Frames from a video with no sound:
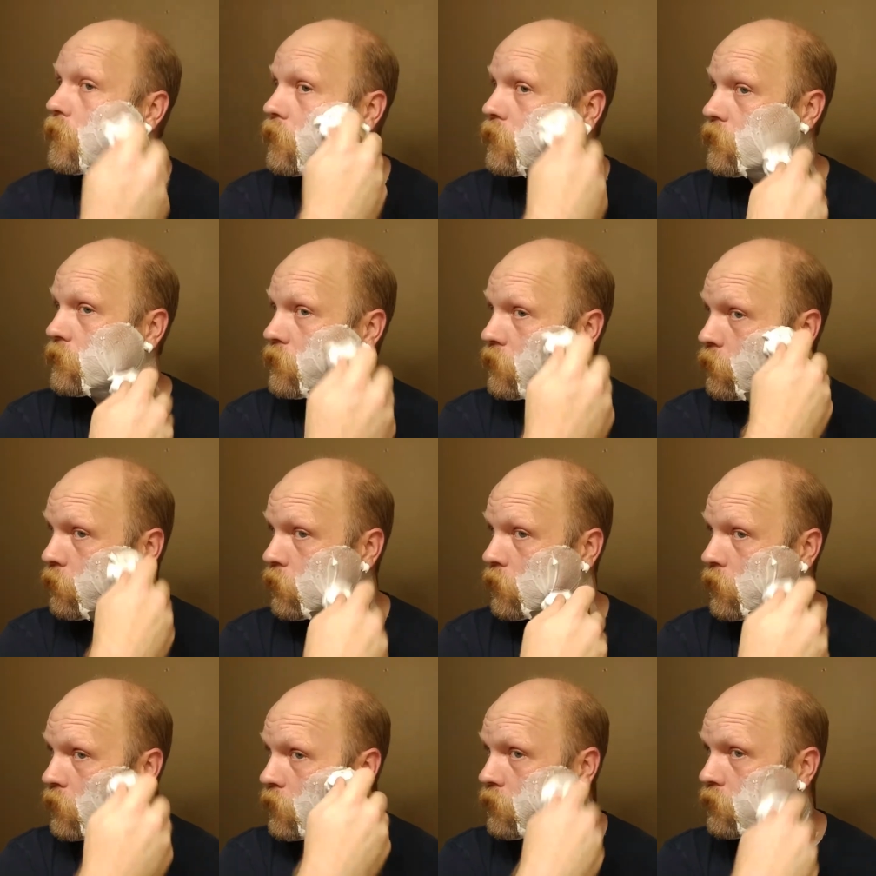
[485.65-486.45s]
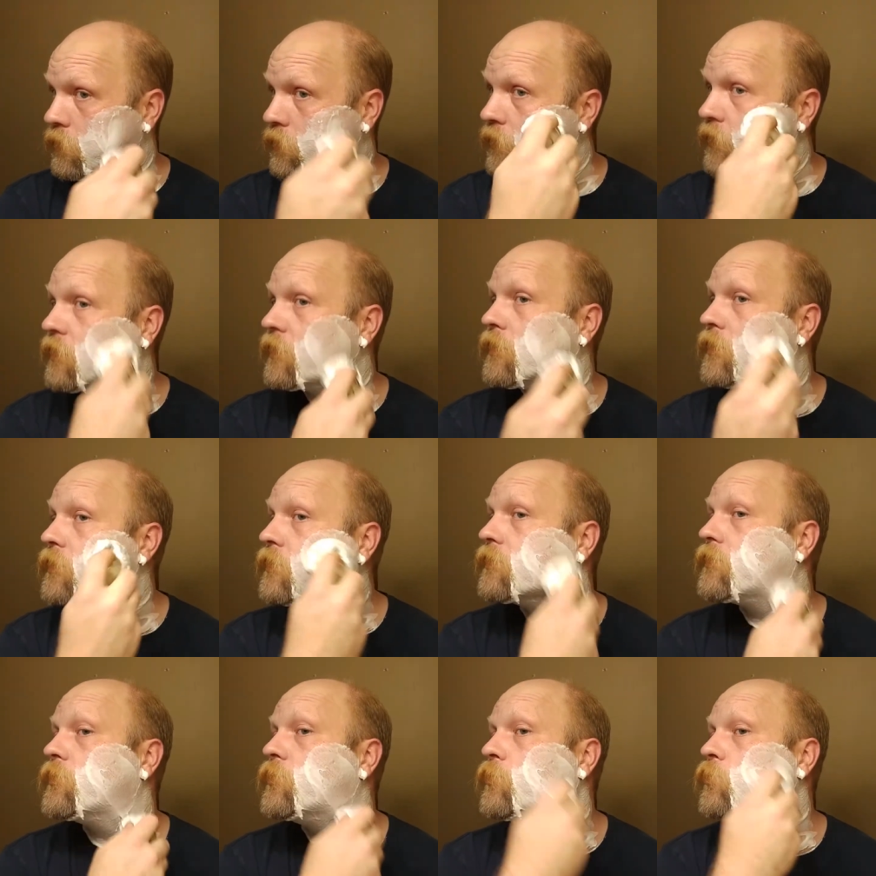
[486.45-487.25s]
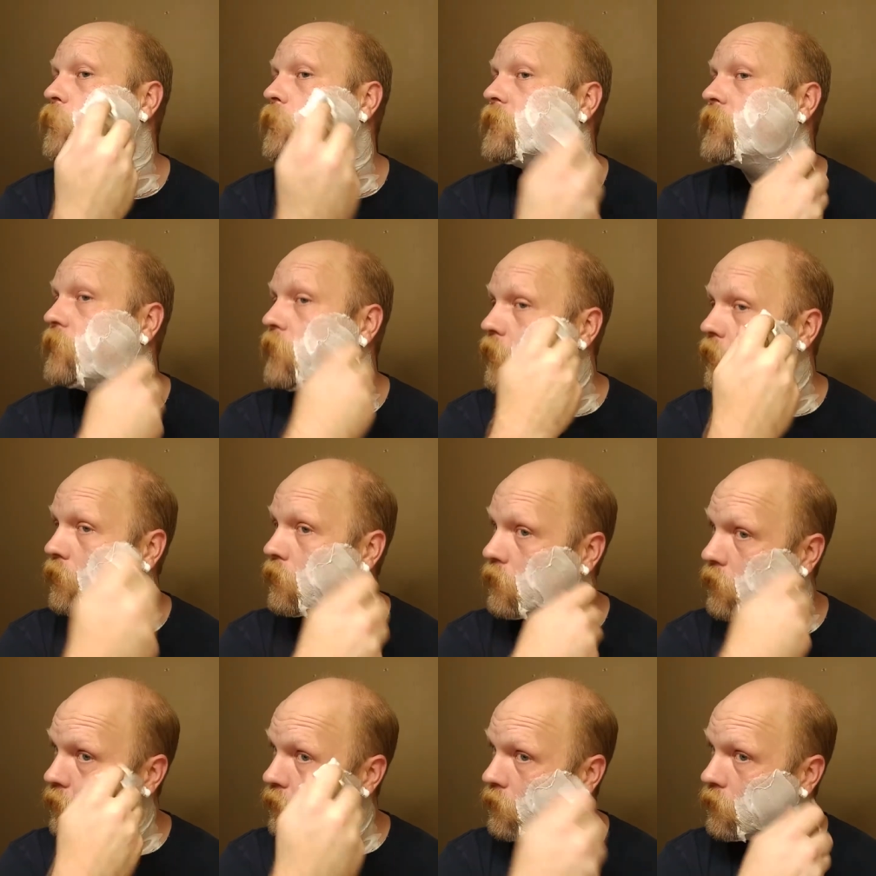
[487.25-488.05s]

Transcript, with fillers: because they were all kind of too woodsy